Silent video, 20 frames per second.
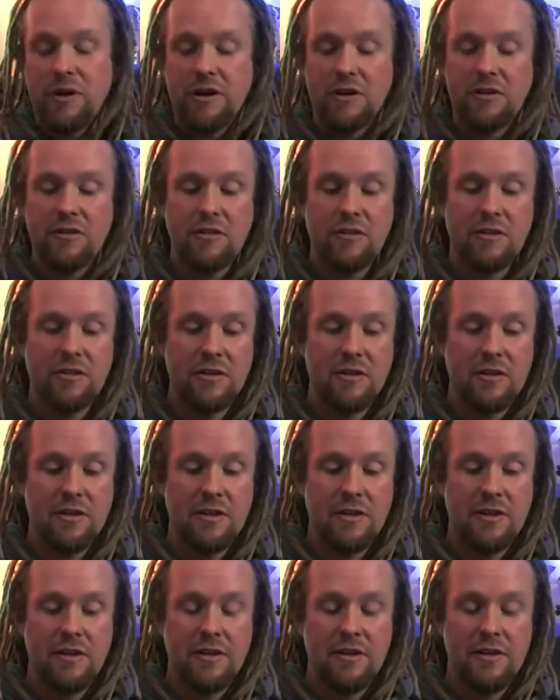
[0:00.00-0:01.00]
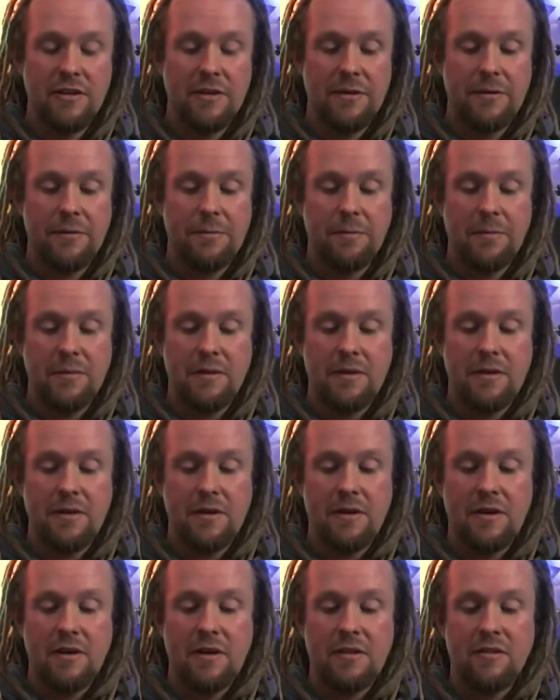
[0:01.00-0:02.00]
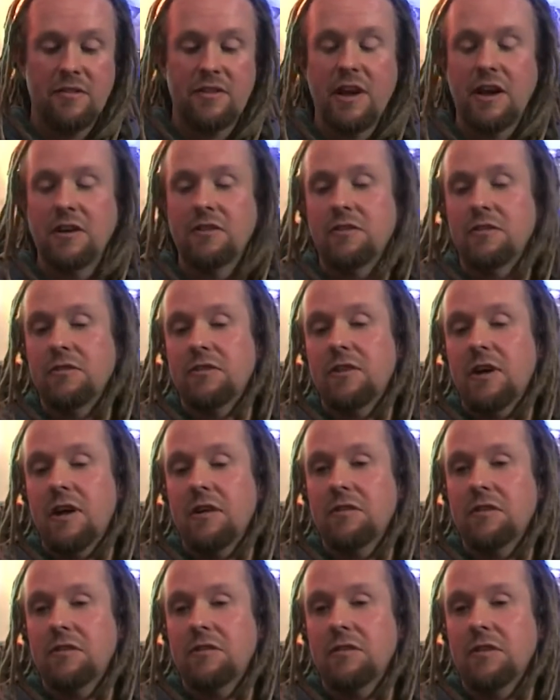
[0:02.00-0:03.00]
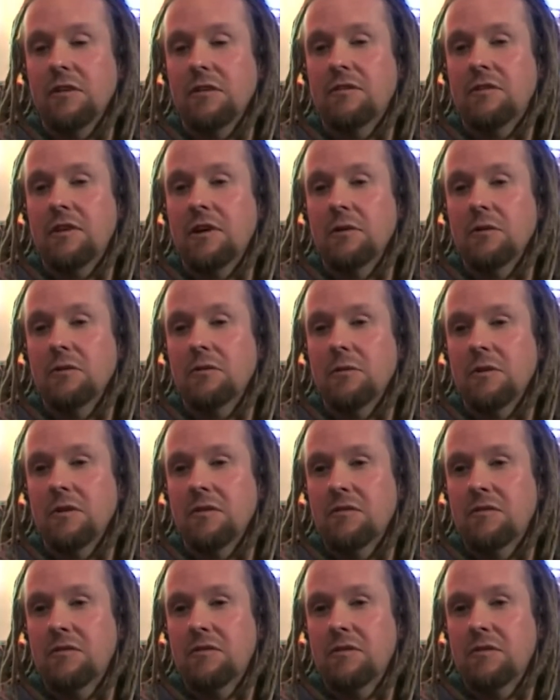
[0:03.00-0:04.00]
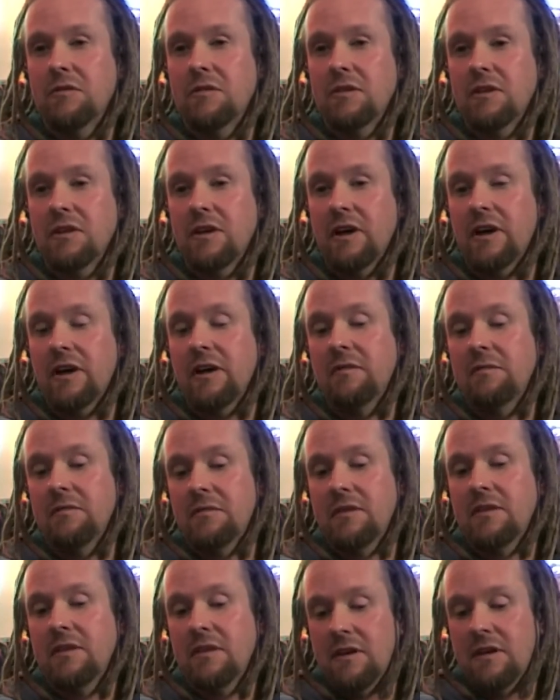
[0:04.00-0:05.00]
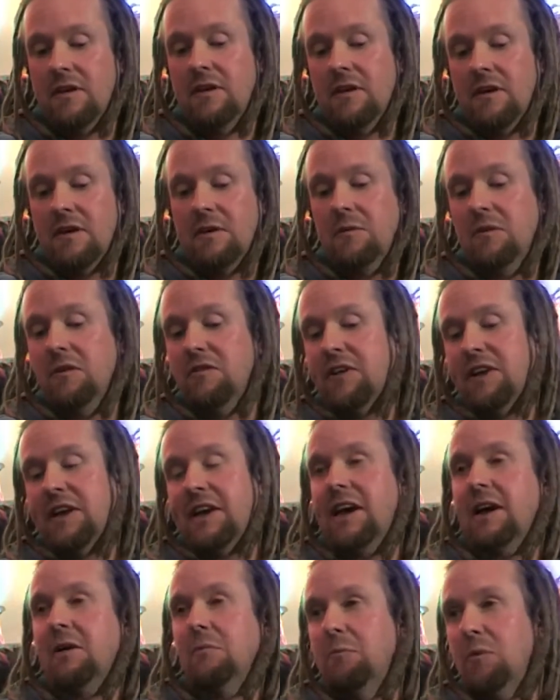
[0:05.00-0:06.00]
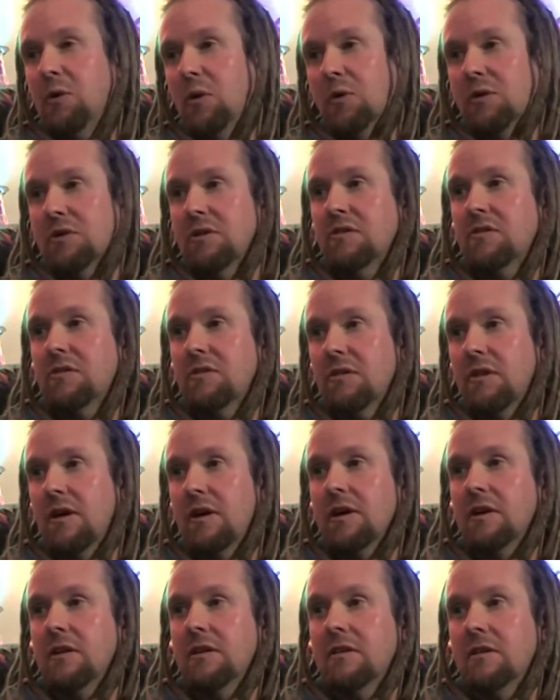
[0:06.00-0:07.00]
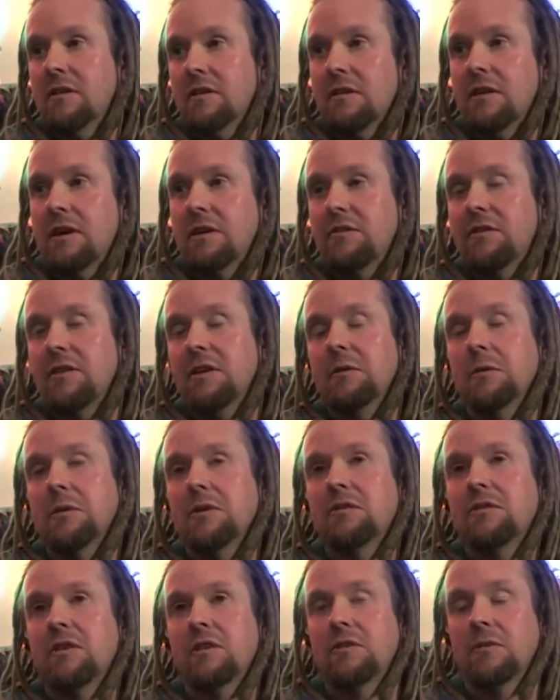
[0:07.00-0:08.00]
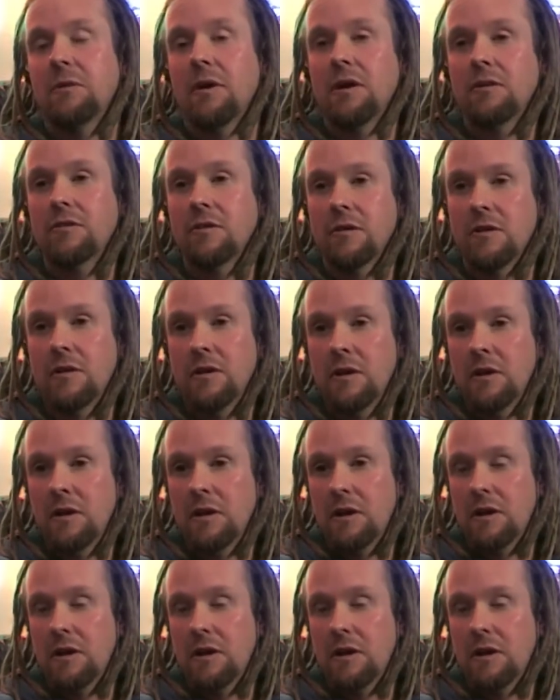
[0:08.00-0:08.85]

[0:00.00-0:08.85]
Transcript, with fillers: British yeah intelligence service that deals with uh, within our borders, like yeah. they deal with the situation.